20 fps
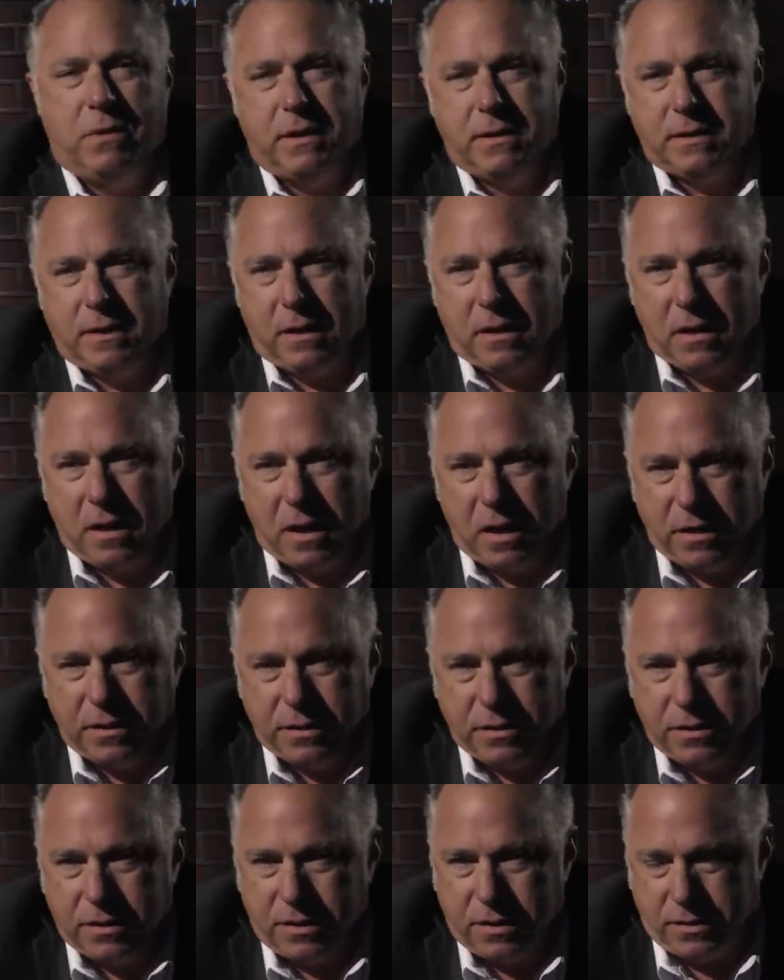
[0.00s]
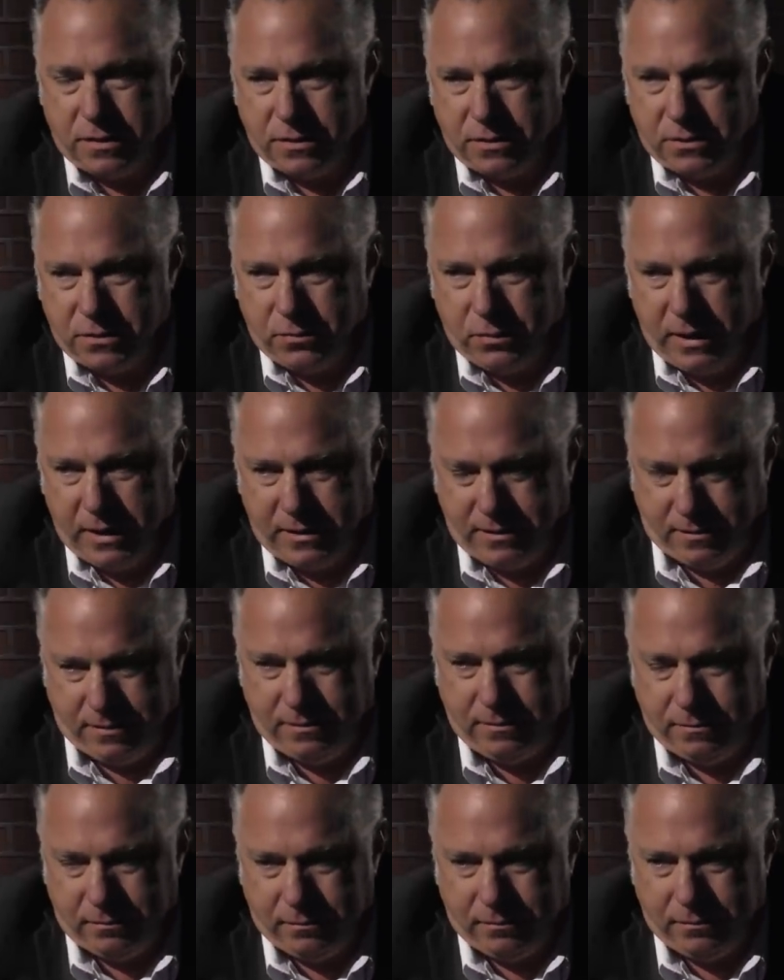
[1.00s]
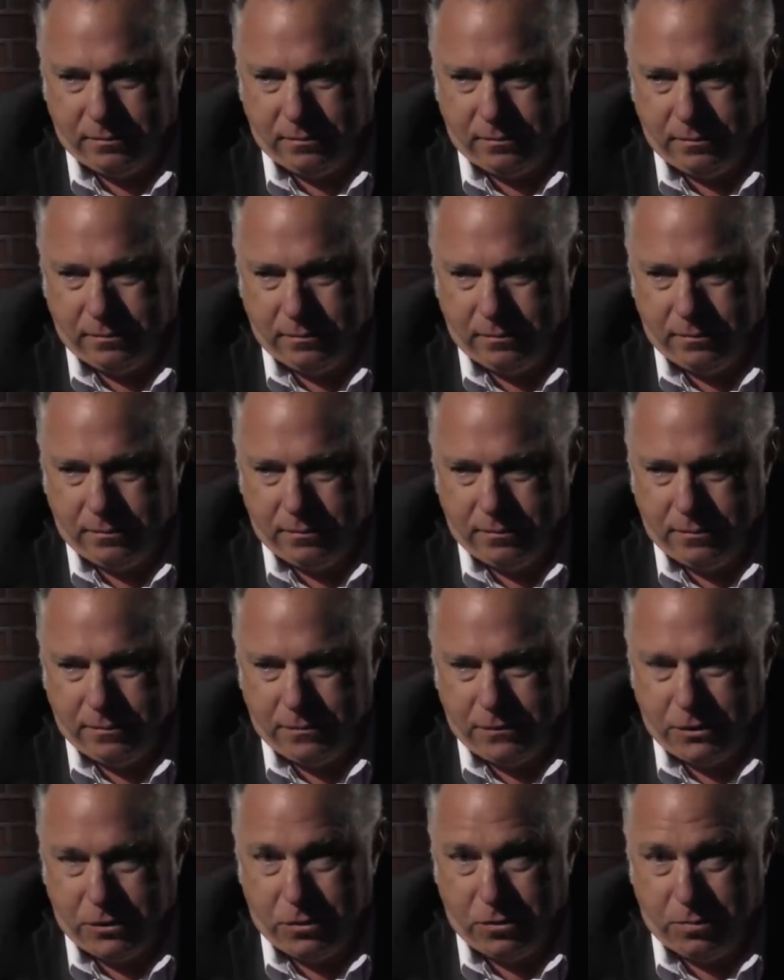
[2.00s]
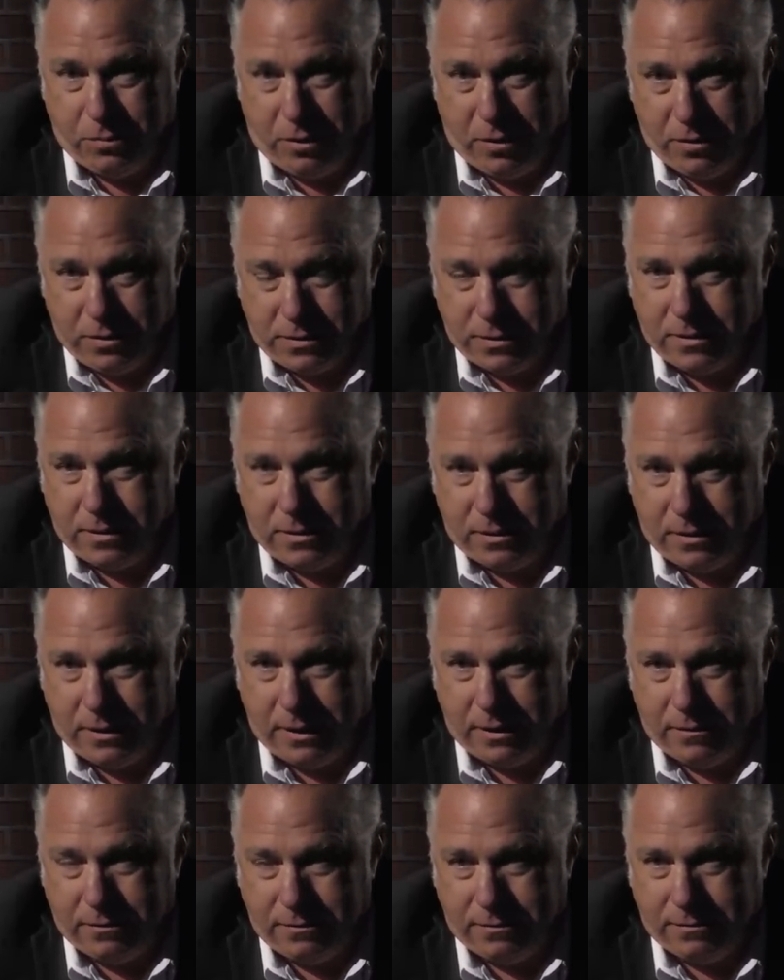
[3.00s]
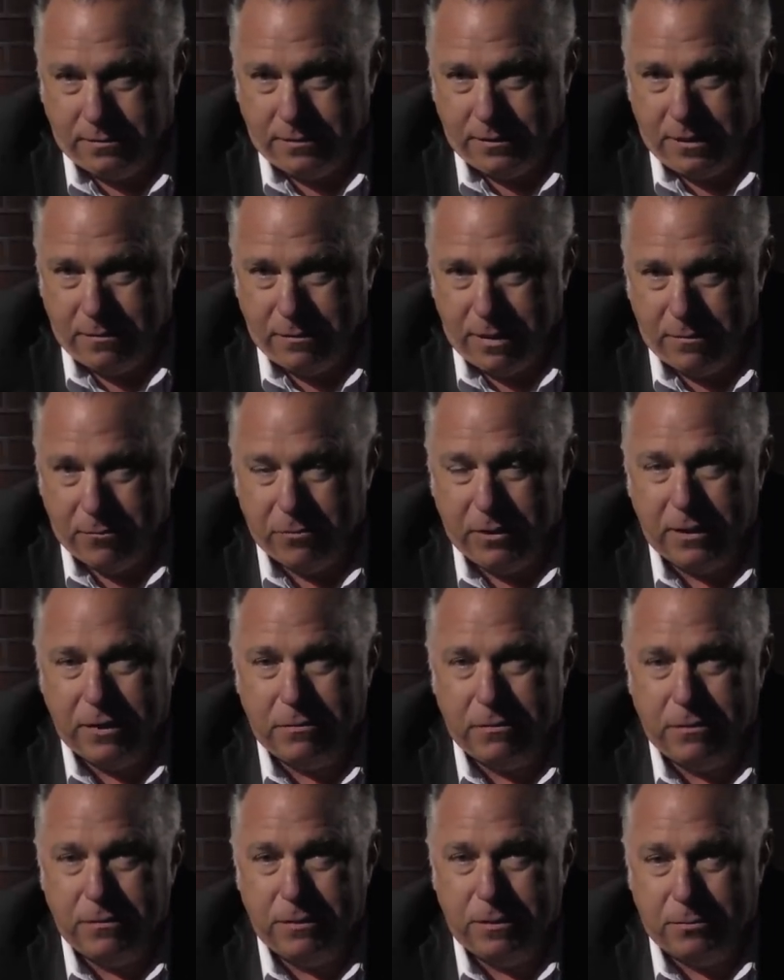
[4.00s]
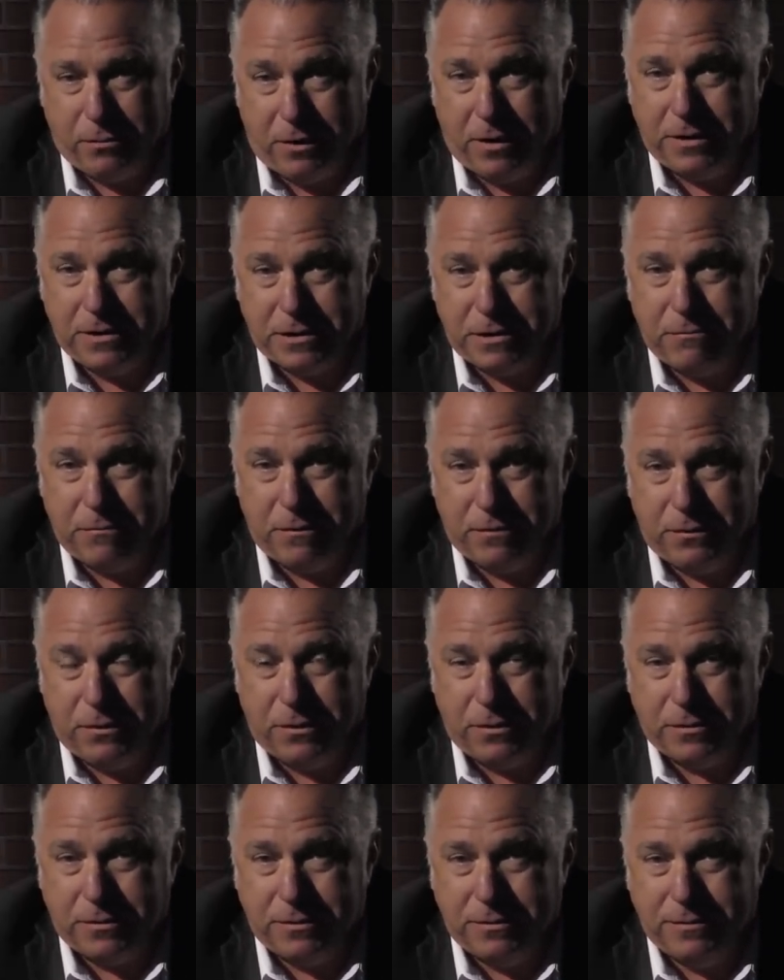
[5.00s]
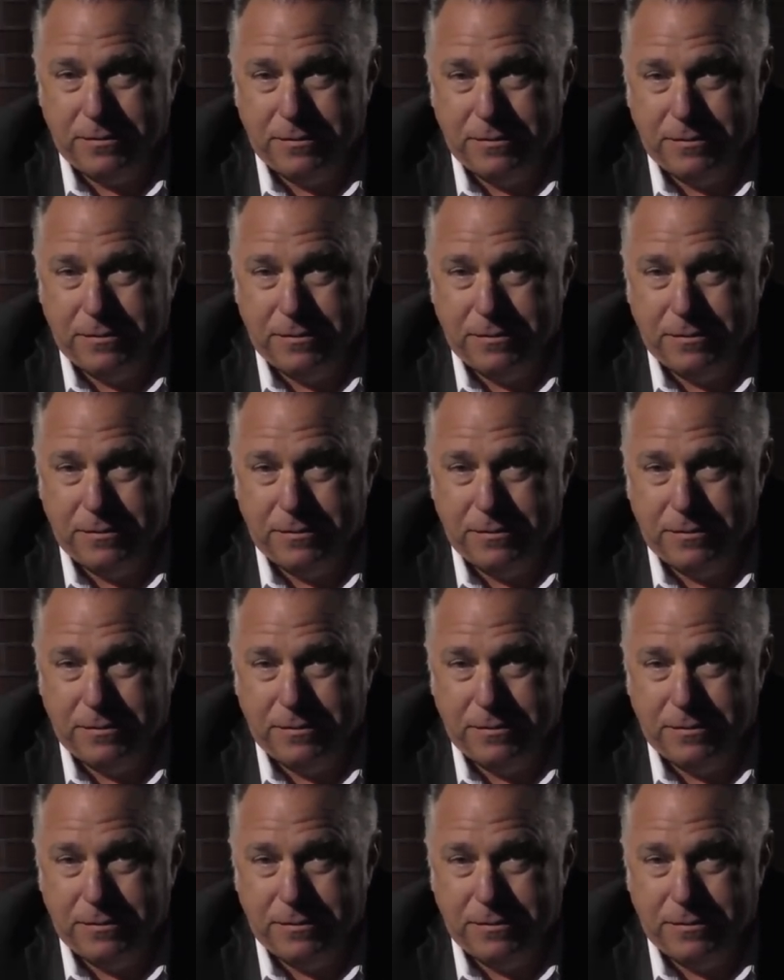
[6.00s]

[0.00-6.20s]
went to Lund, Sweden, to personally commemorate the Protestant revolt.